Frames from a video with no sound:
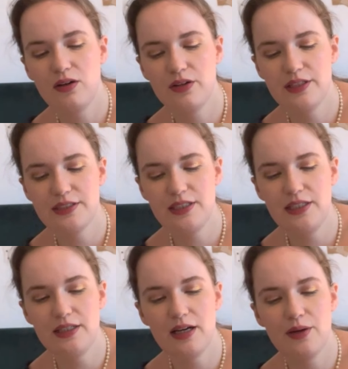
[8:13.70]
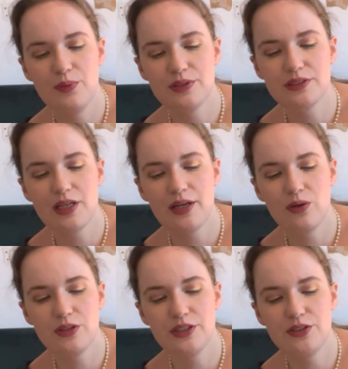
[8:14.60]
honestly I
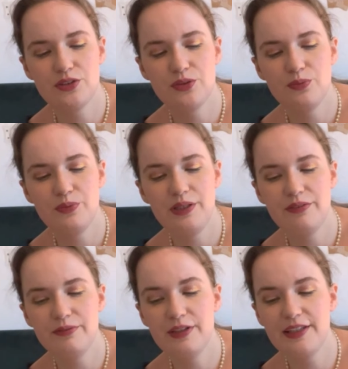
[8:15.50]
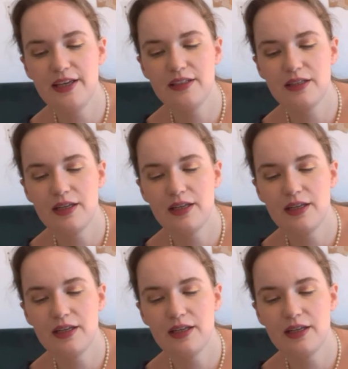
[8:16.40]
got it to weave with it,